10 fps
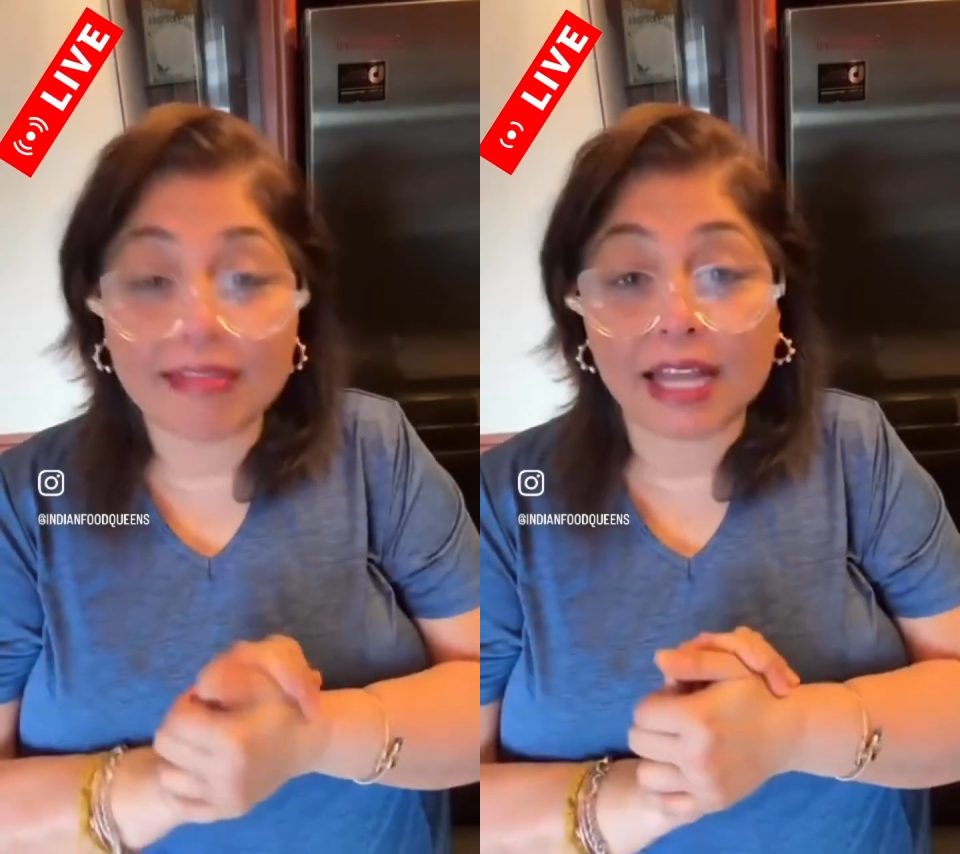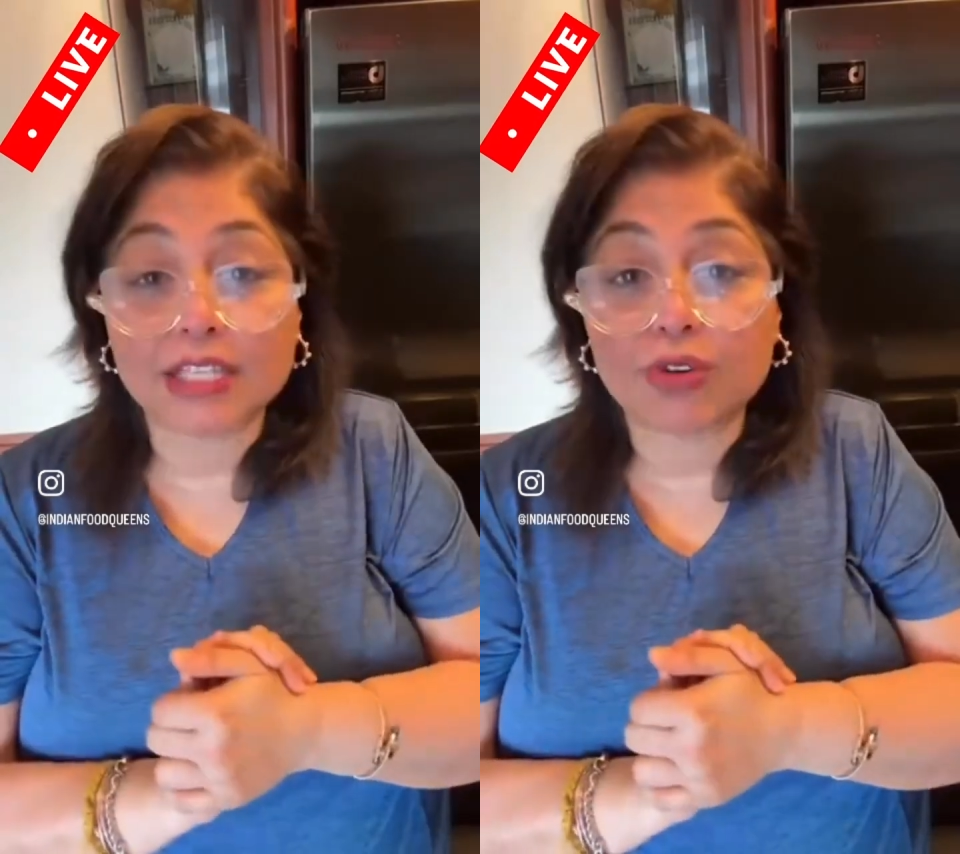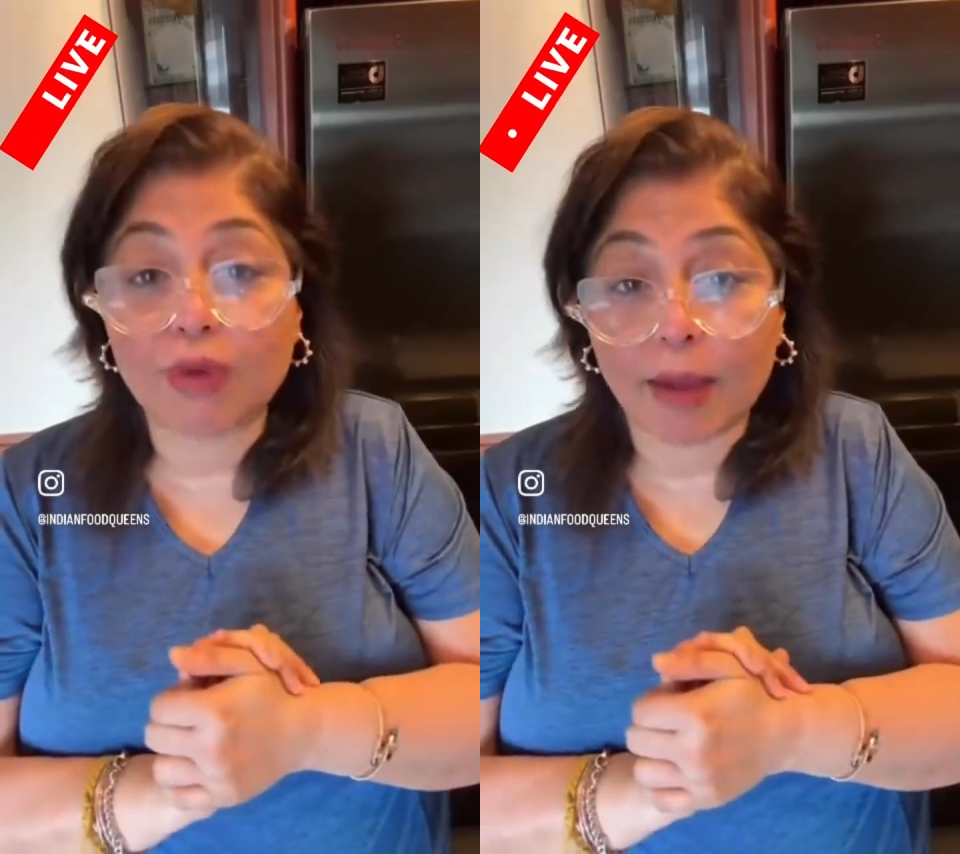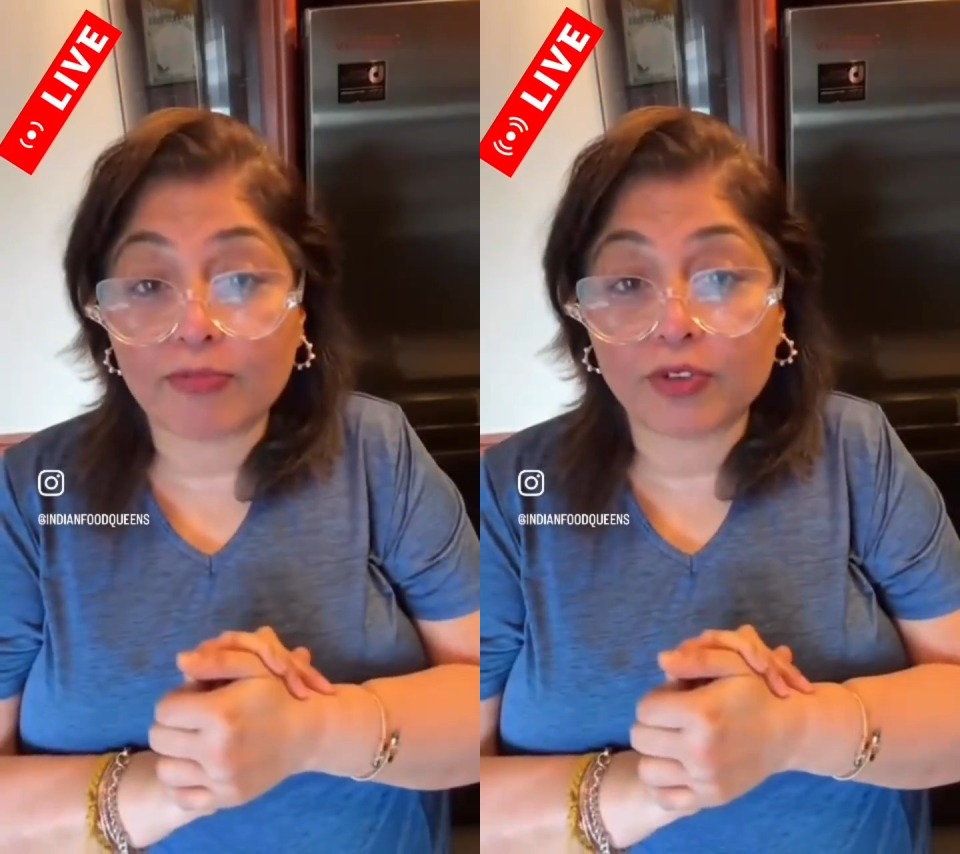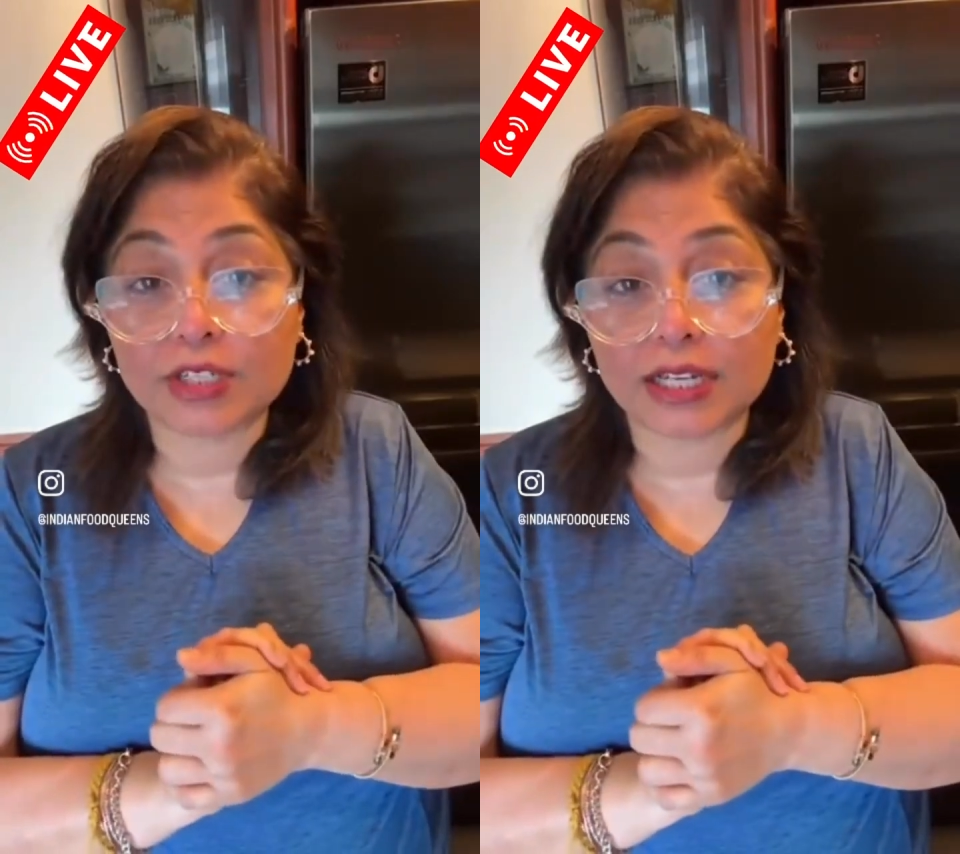that's a
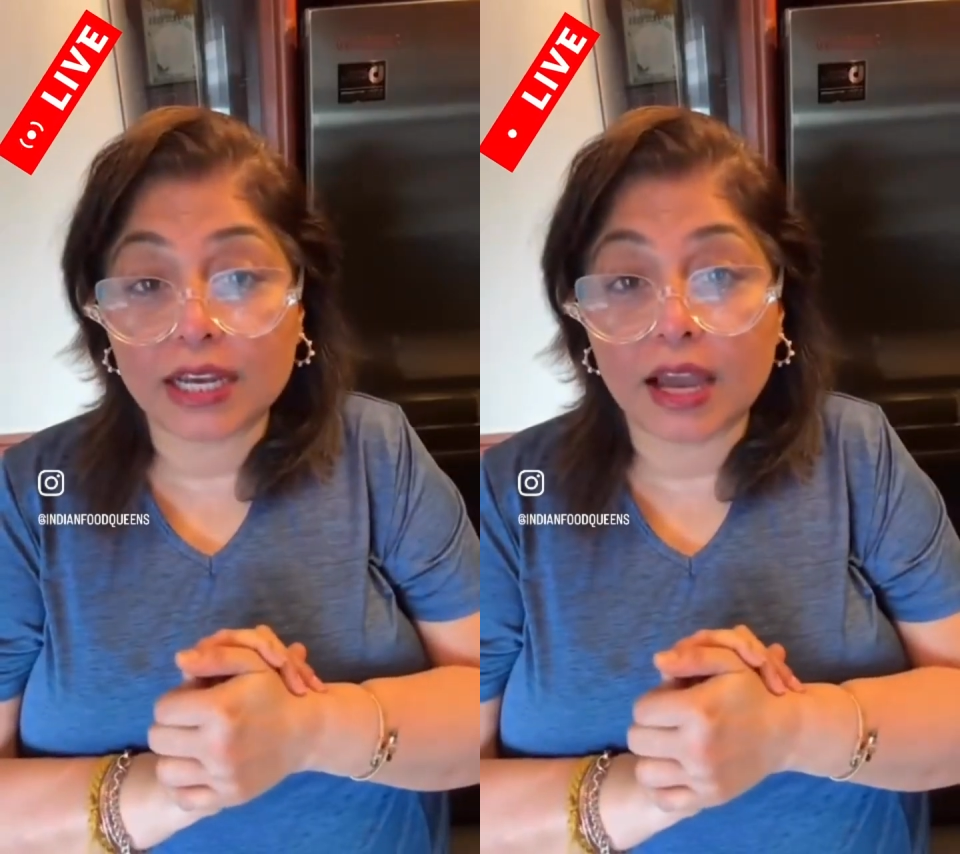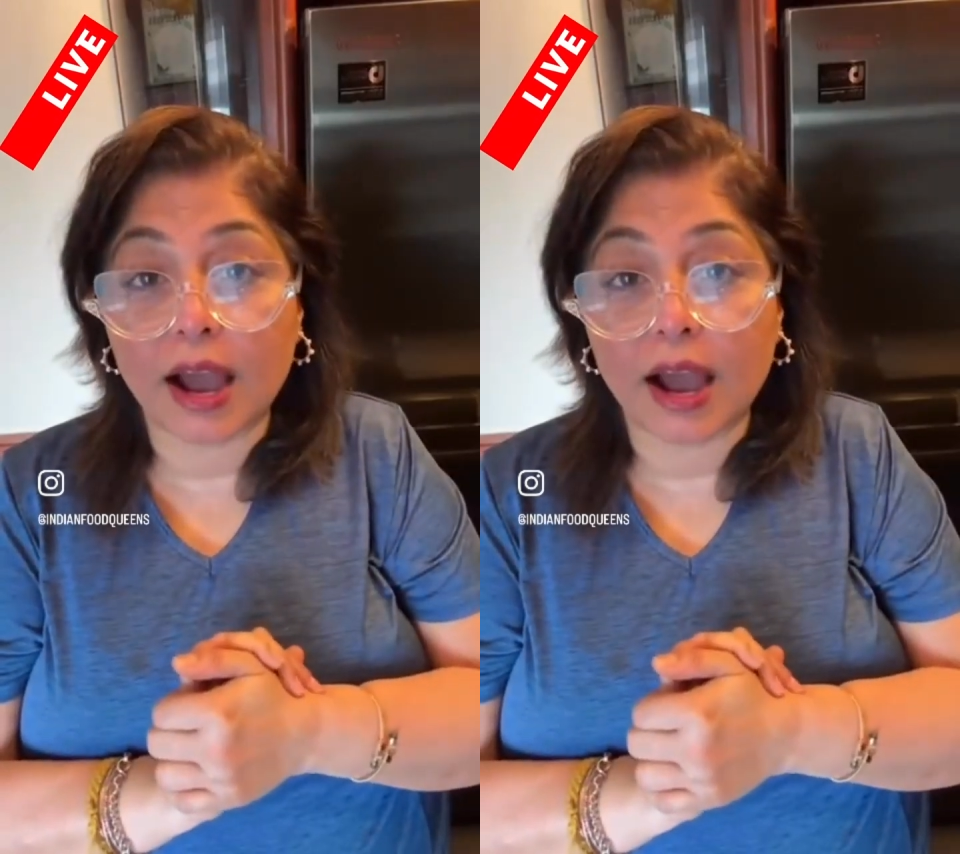wrap for today.